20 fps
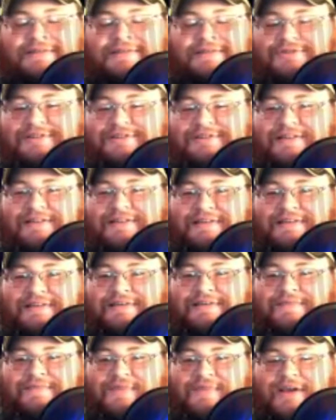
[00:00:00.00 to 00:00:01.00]
Did you see
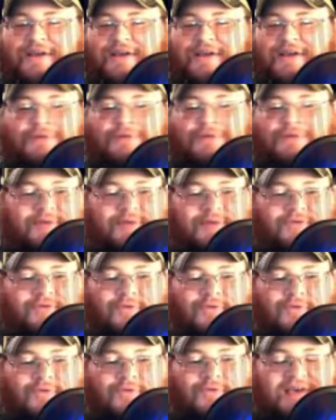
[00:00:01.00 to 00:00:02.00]
the video Xavier
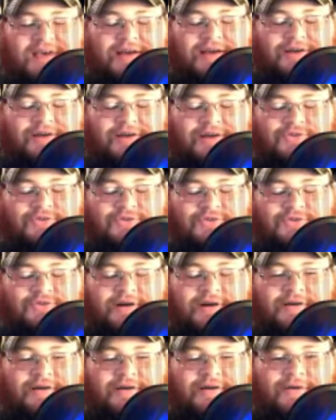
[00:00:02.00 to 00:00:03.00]
Woods had on Twitter